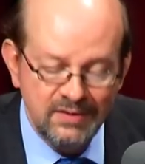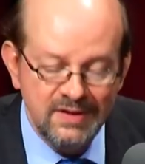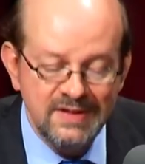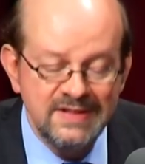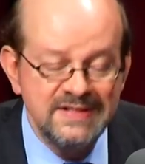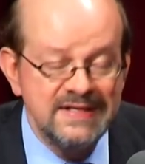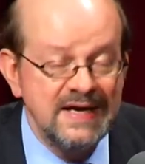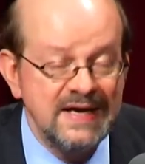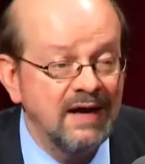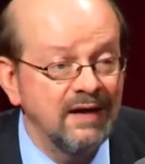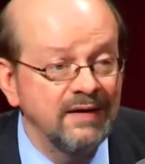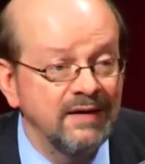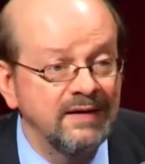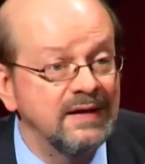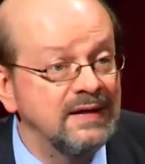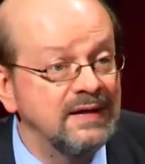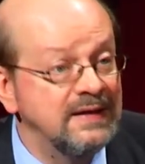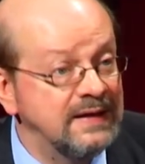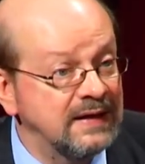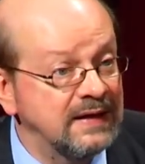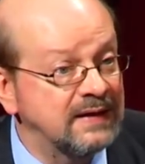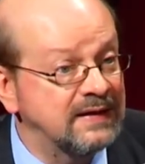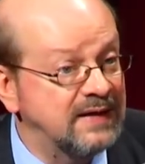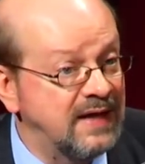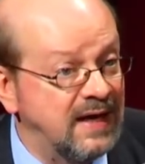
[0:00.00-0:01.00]
Italian
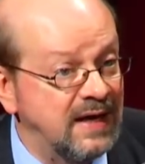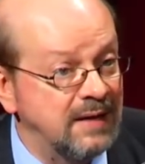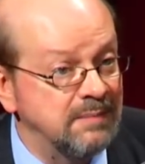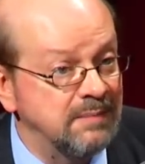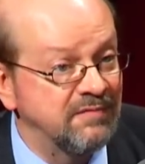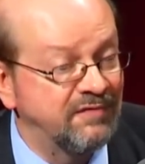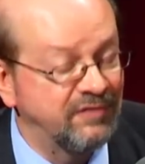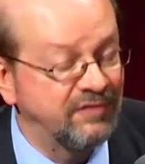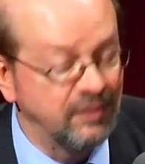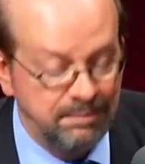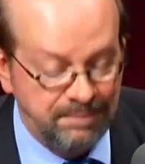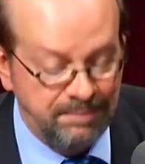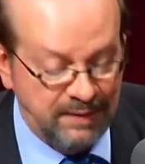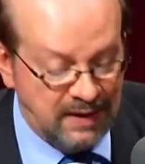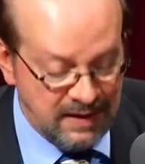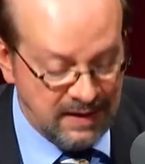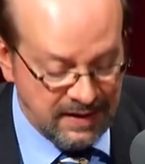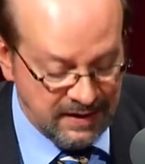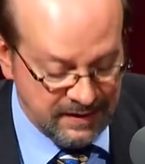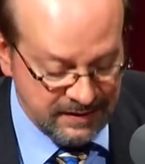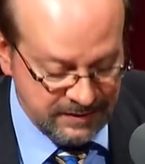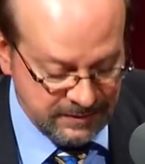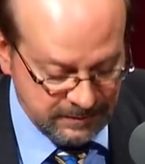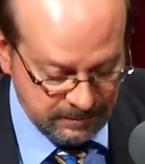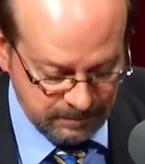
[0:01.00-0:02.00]
nickname for
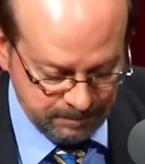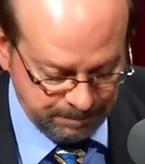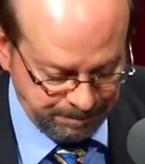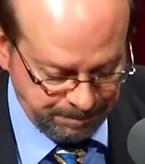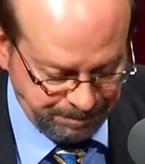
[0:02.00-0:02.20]
Bond.